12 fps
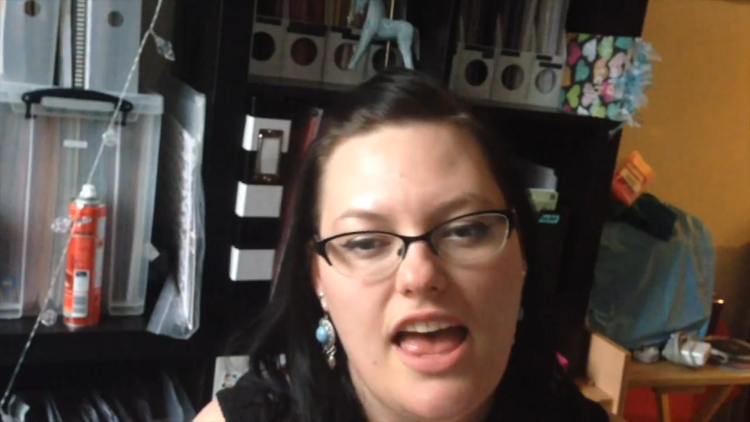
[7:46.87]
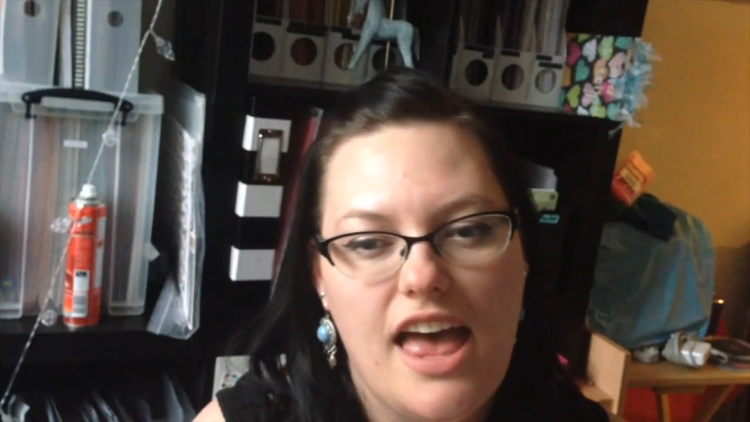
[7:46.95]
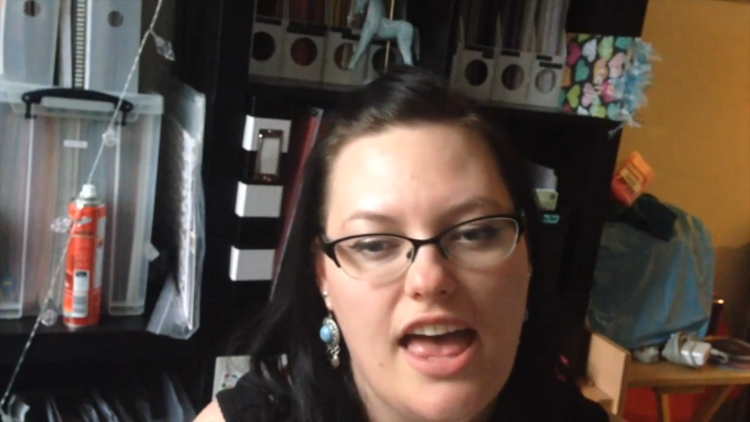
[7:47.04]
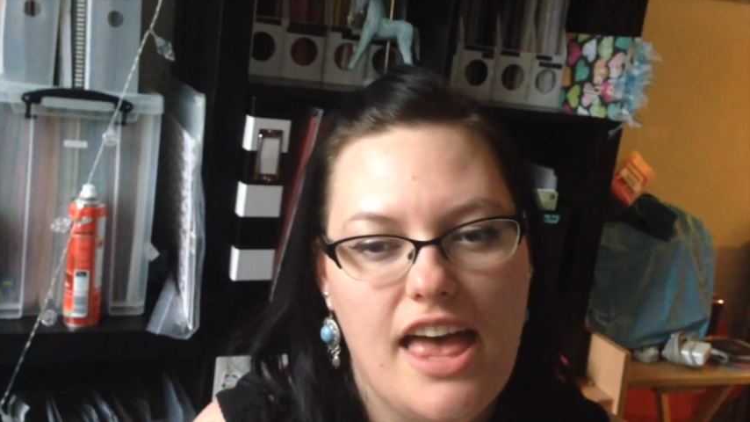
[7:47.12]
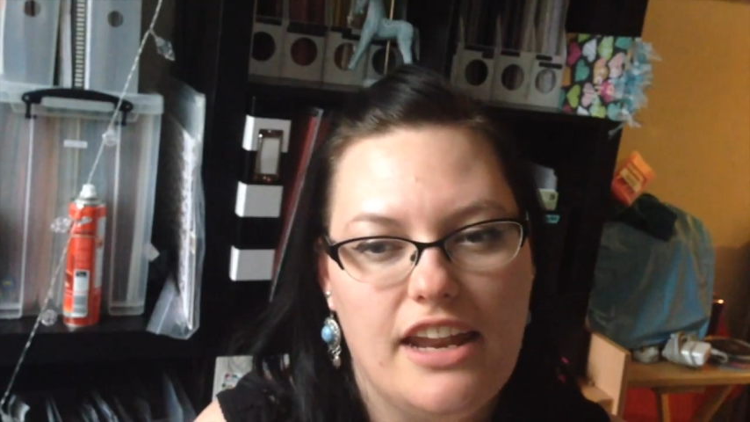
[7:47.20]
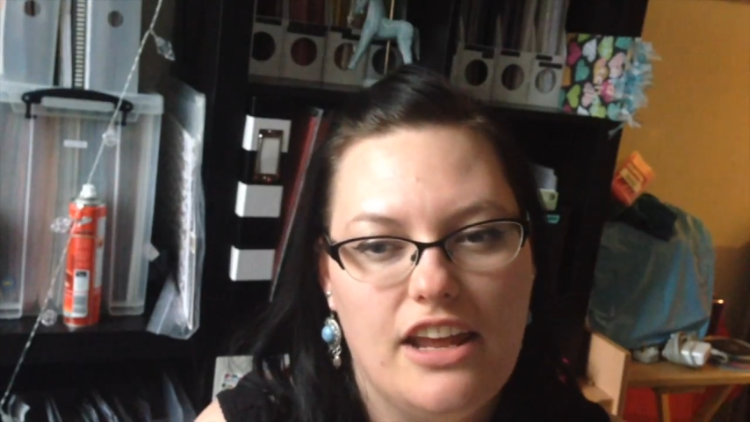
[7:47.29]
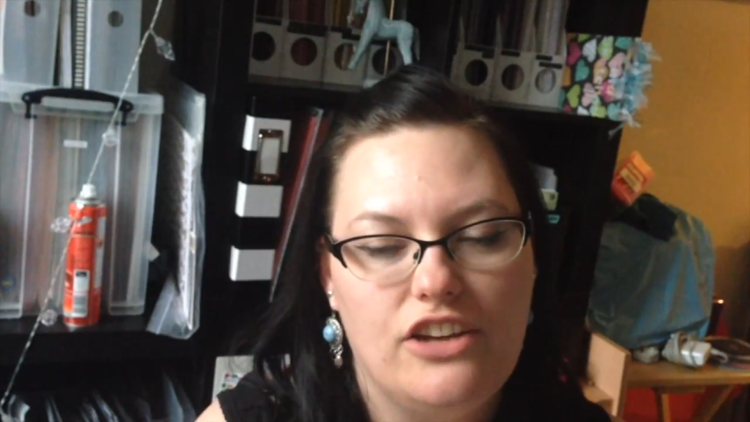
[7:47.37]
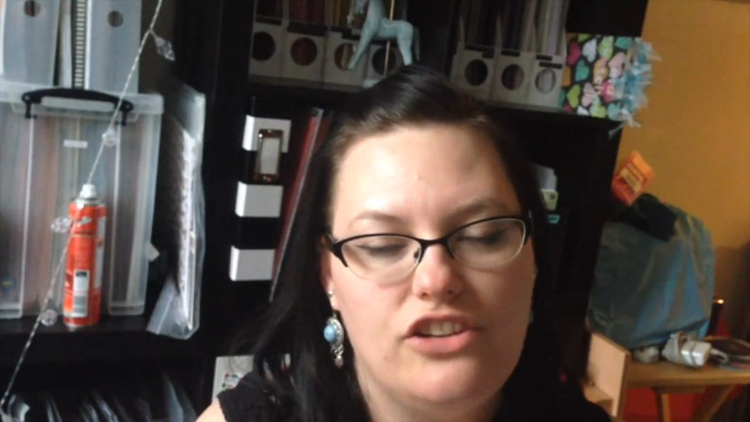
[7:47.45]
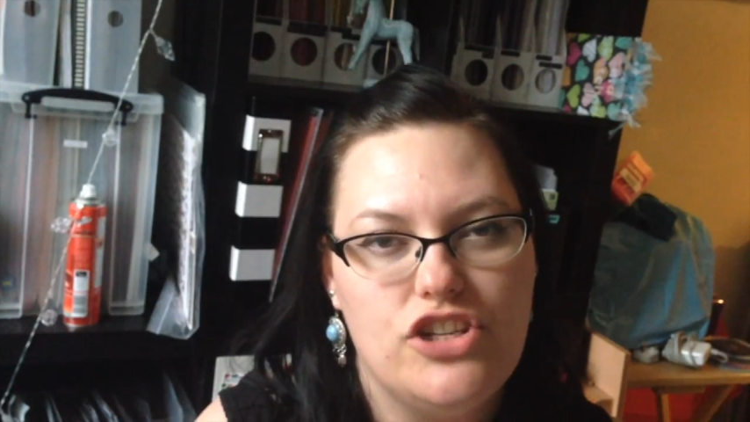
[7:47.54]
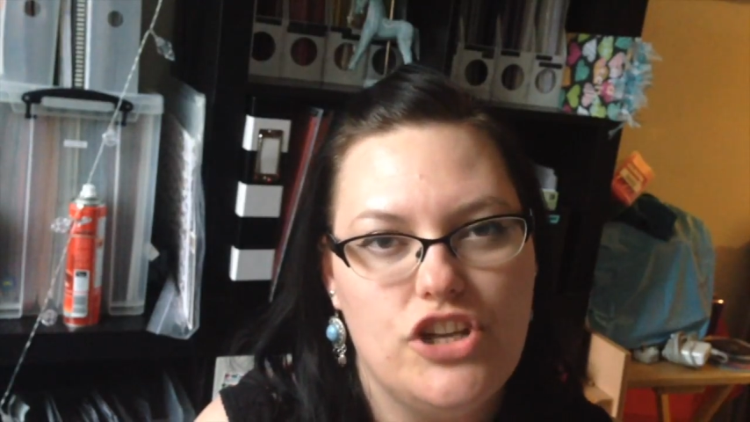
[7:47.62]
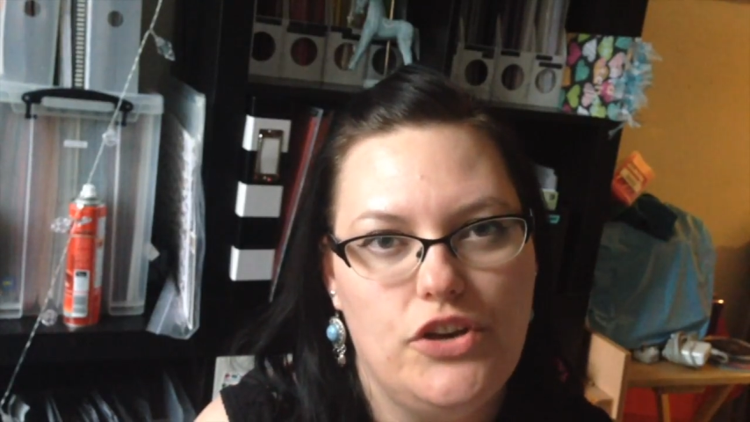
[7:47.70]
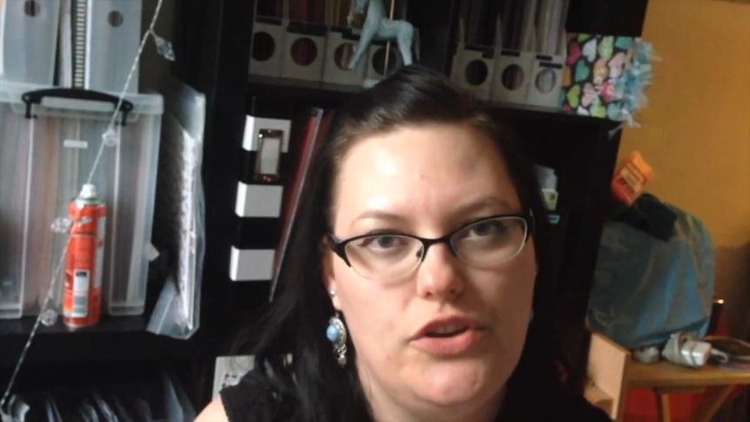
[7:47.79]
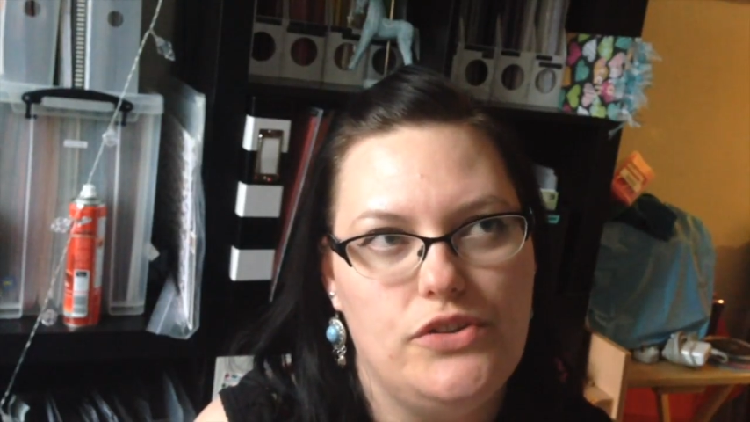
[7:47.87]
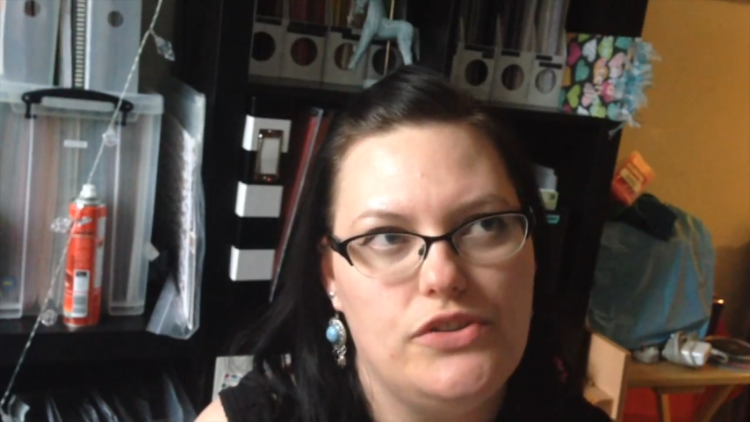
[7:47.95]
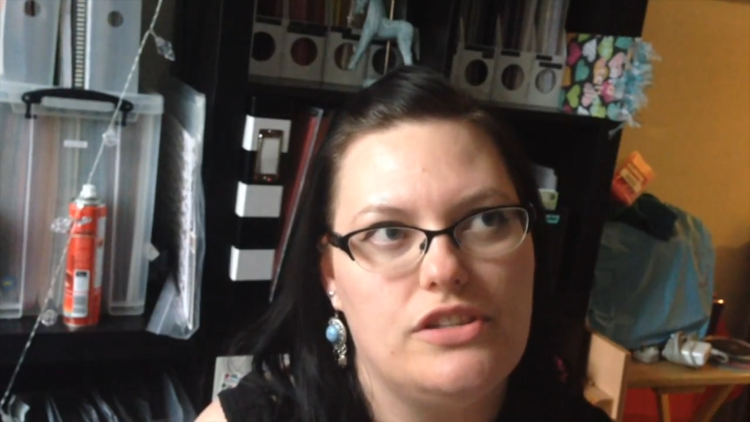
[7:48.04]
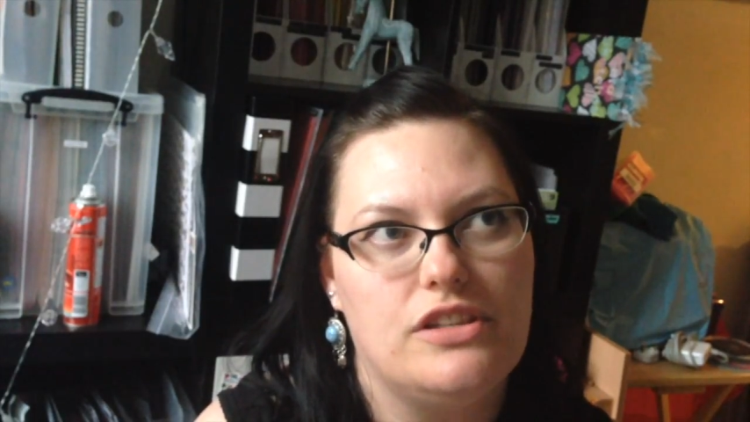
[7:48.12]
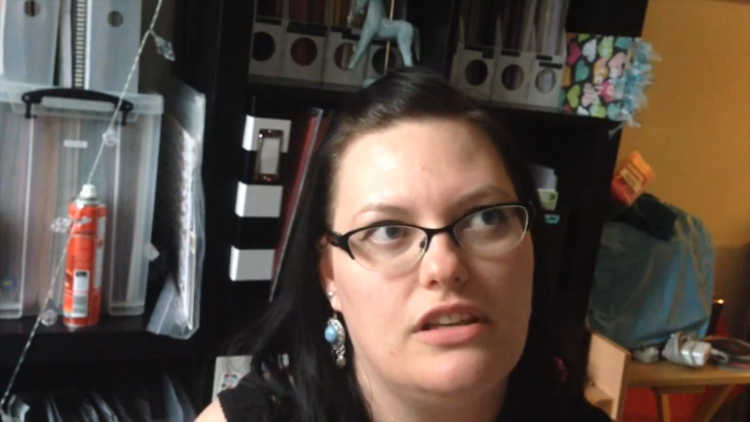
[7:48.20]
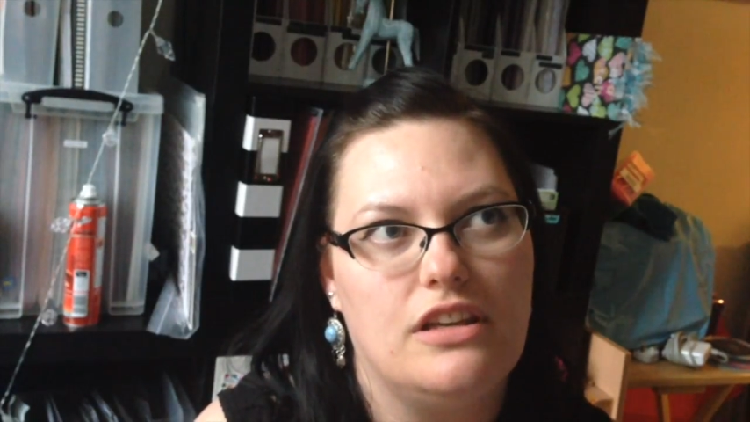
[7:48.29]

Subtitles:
and I chose